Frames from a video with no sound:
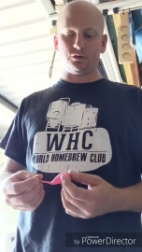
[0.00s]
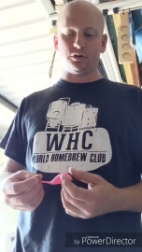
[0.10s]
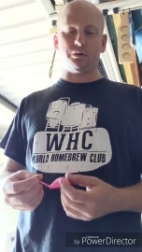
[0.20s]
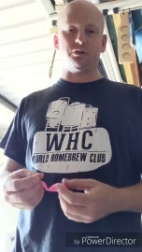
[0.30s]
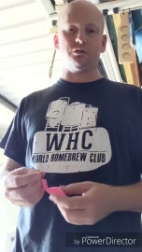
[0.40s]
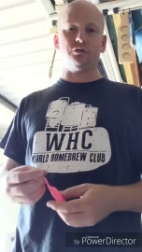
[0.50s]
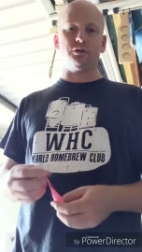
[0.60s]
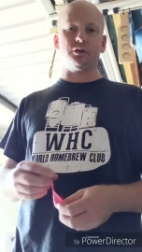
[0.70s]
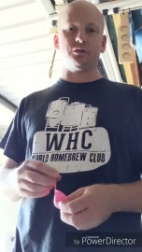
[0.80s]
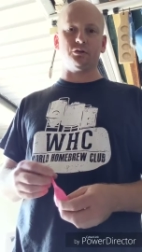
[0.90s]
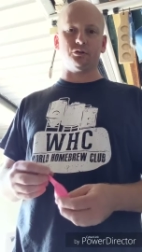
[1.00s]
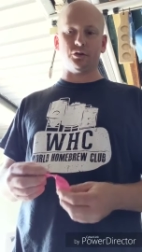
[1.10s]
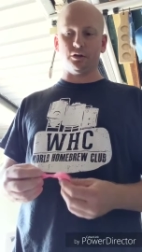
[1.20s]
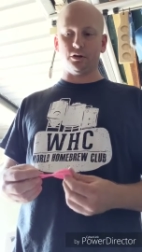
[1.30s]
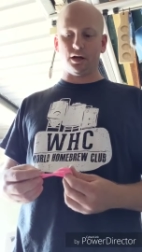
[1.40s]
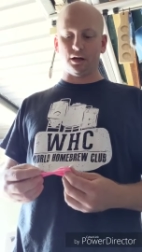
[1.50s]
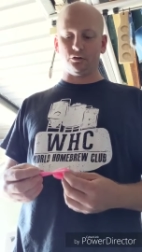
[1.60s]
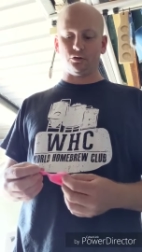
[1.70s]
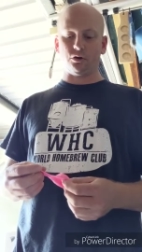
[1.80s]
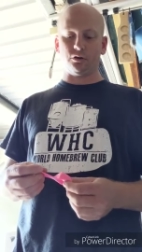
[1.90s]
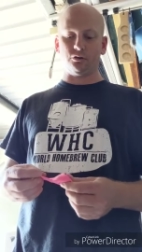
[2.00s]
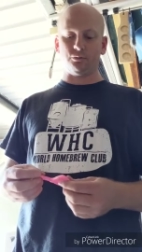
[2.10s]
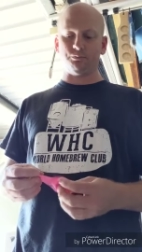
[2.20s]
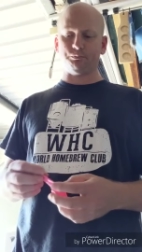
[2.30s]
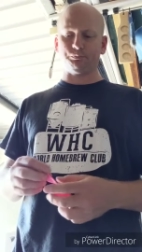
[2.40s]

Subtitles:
series of six ciders.